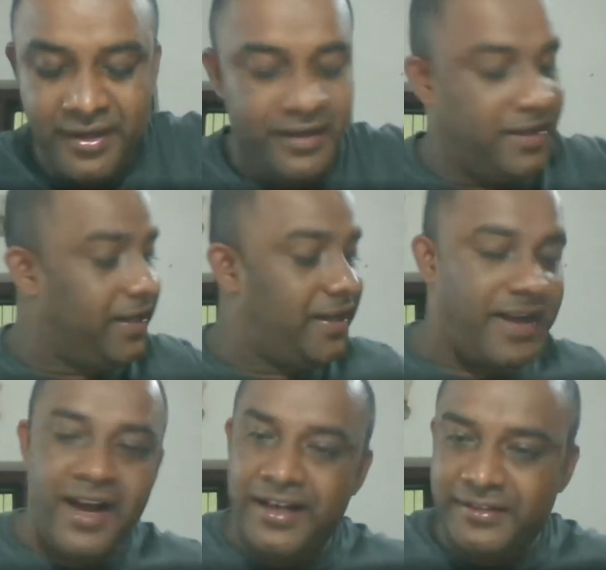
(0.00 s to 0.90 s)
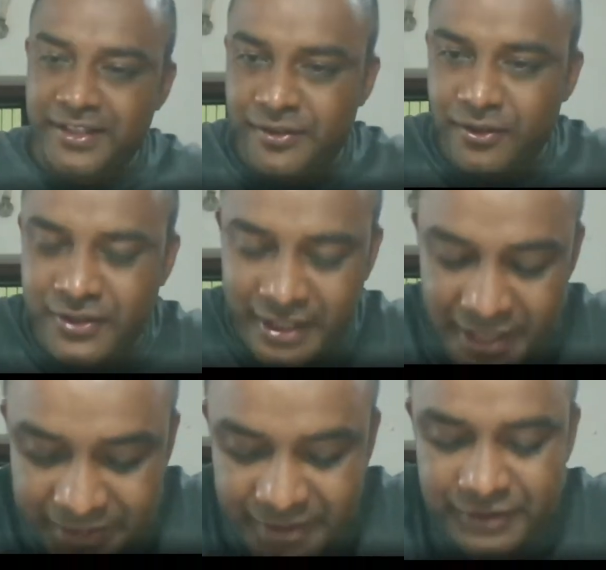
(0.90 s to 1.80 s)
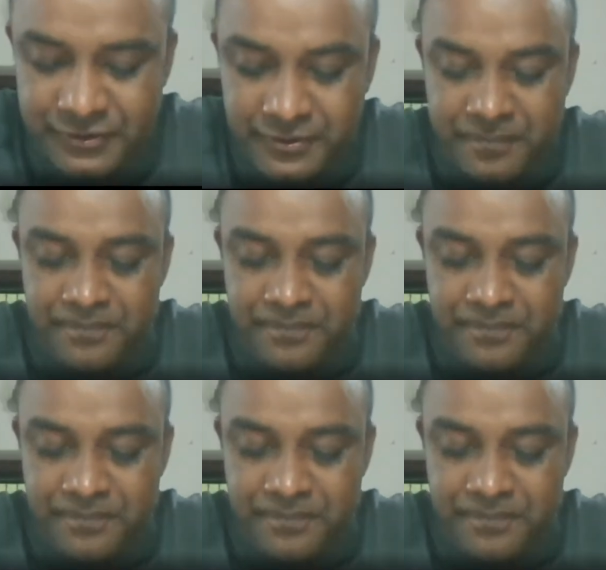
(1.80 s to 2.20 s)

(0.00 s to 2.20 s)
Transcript: He asked this question like this: